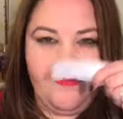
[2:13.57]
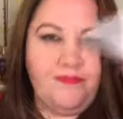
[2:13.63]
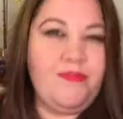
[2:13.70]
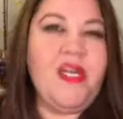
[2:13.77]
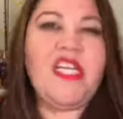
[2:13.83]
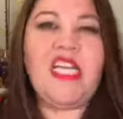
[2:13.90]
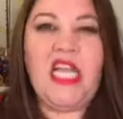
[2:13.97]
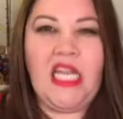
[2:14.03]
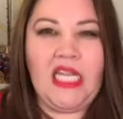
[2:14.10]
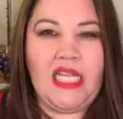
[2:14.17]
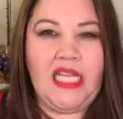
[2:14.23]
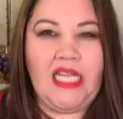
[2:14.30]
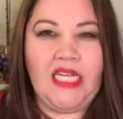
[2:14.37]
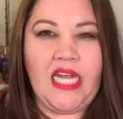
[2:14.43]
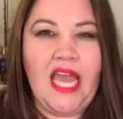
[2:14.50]
but
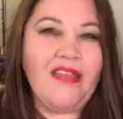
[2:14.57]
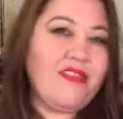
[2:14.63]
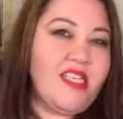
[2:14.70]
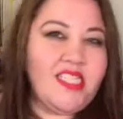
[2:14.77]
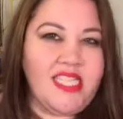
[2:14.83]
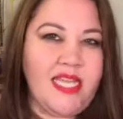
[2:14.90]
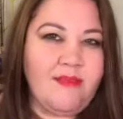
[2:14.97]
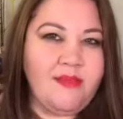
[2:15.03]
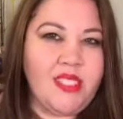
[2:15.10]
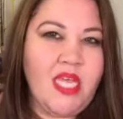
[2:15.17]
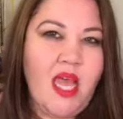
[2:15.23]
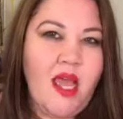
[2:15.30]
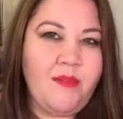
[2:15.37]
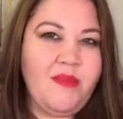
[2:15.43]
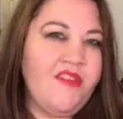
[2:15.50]
clean at the same
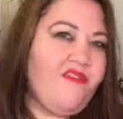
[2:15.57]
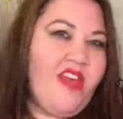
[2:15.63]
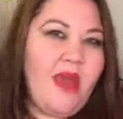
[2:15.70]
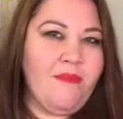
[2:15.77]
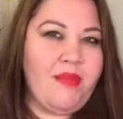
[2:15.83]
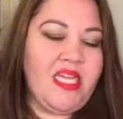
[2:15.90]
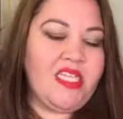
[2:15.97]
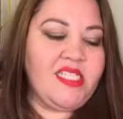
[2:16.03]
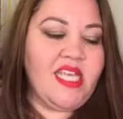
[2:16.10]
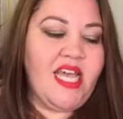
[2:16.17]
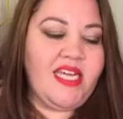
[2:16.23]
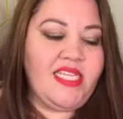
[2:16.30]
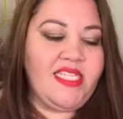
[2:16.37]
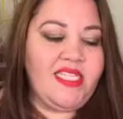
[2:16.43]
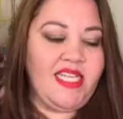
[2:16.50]
time, if that makes
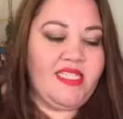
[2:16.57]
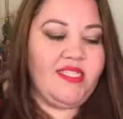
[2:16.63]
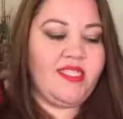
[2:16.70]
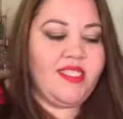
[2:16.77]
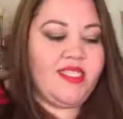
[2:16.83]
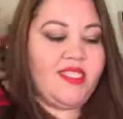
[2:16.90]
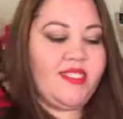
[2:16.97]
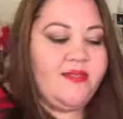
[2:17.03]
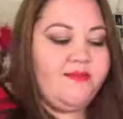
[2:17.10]
any sense.